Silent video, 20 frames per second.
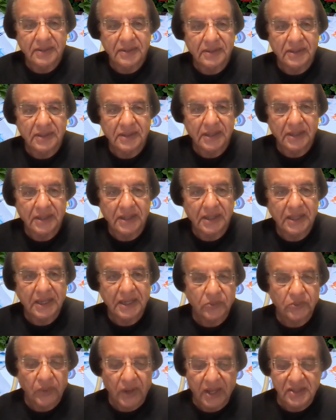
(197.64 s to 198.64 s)
he
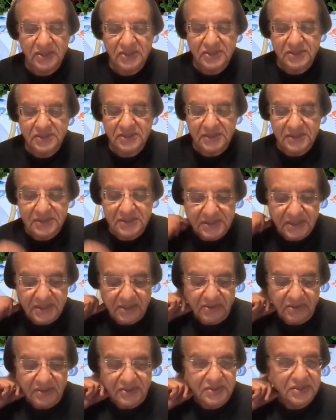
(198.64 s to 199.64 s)
advanced this
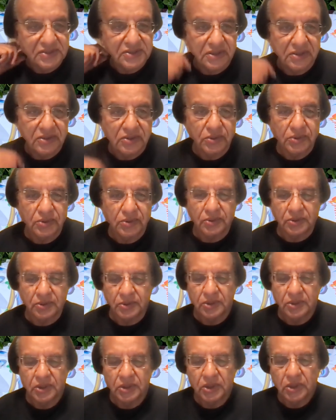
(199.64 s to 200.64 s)
transition
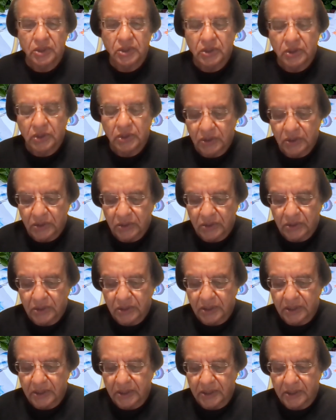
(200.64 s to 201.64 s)
to
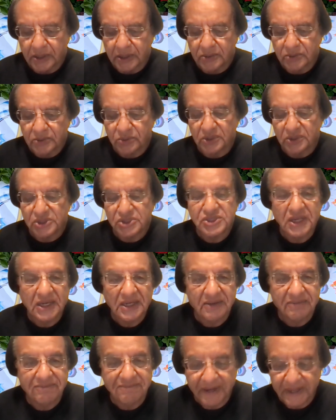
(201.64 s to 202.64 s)
the
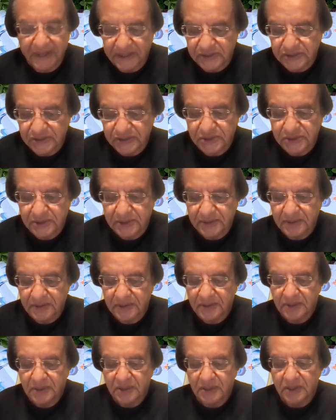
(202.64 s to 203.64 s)
Shelley phase
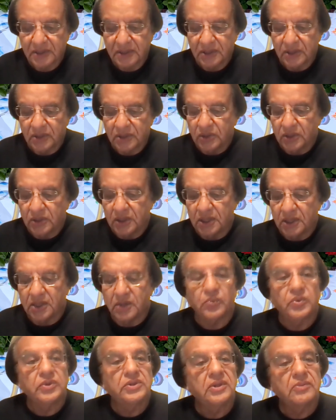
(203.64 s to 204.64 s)

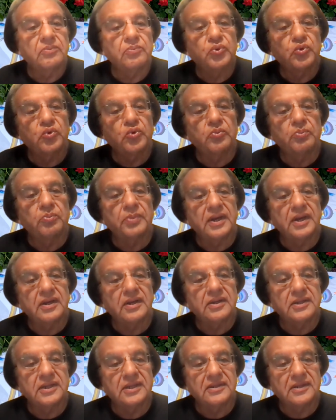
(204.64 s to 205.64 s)
with the
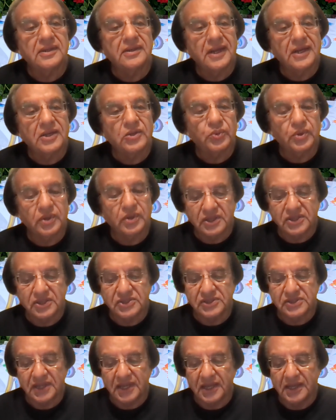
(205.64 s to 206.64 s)
improvement in the
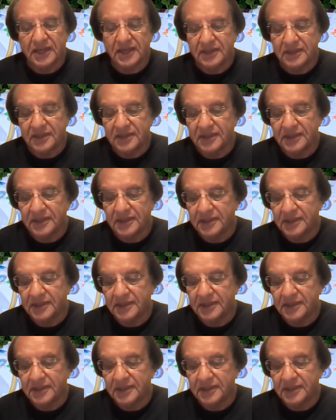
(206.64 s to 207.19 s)
networks and